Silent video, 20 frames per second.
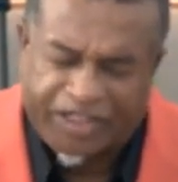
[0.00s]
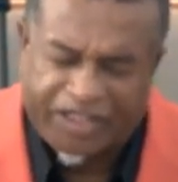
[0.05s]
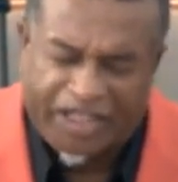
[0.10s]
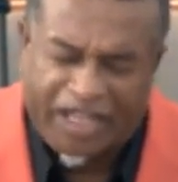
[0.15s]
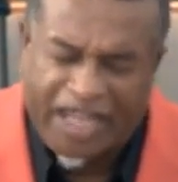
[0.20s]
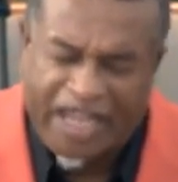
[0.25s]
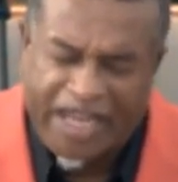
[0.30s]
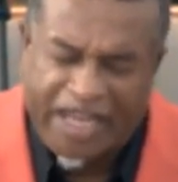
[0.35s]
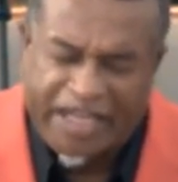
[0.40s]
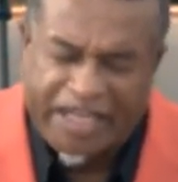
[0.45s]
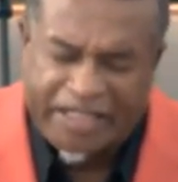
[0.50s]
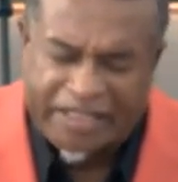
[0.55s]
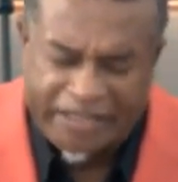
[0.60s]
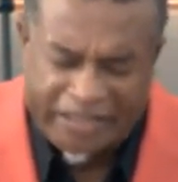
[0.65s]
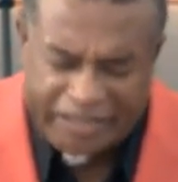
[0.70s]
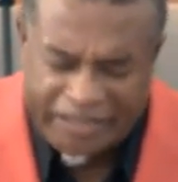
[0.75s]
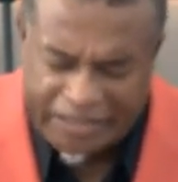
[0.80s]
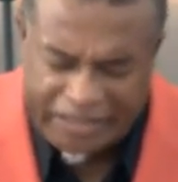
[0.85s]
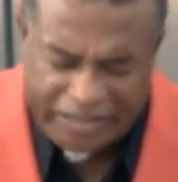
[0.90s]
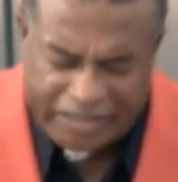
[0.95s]

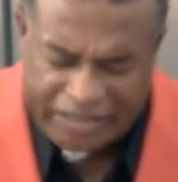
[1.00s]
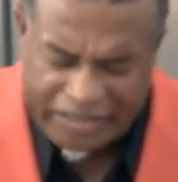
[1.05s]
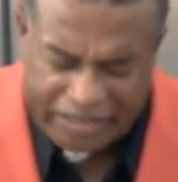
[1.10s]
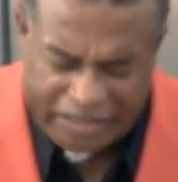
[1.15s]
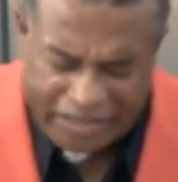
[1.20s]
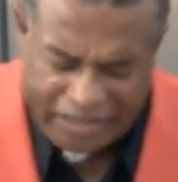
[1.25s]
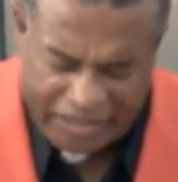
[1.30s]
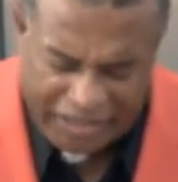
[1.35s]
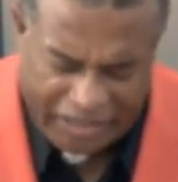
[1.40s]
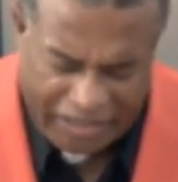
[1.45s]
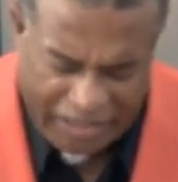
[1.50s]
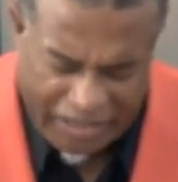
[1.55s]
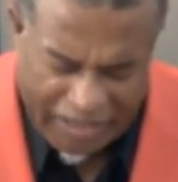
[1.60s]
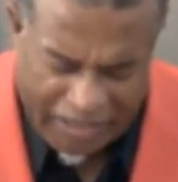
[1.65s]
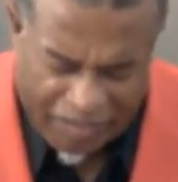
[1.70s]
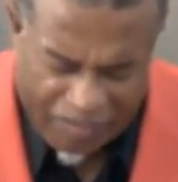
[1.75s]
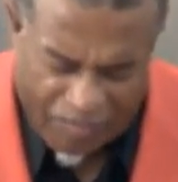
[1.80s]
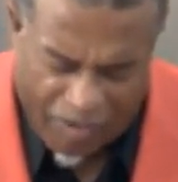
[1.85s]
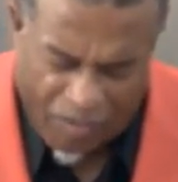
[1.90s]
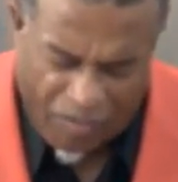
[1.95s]
land.
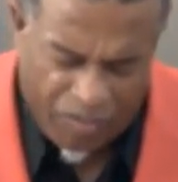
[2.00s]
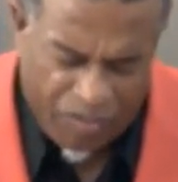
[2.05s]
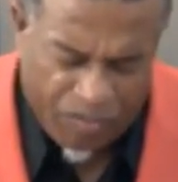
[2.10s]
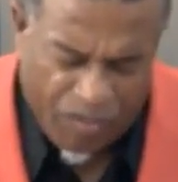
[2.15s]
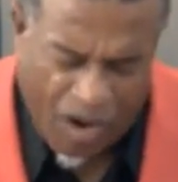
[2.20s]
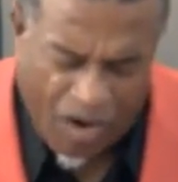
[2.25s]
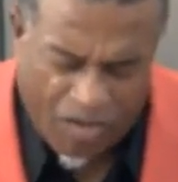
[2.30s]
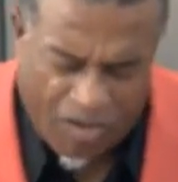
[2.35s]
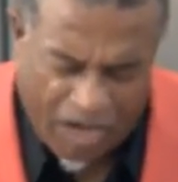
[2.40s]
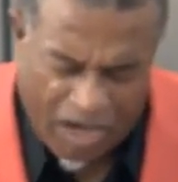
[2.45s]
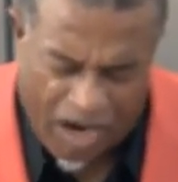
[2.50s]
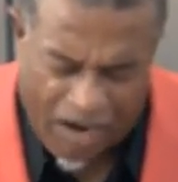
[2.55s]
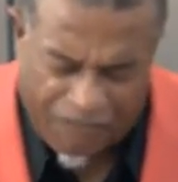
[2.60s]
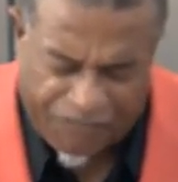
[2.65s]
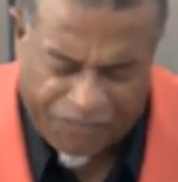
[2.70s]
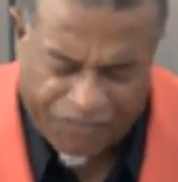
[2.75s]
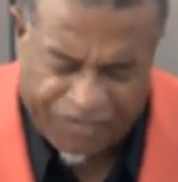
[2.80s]
But we want comfort to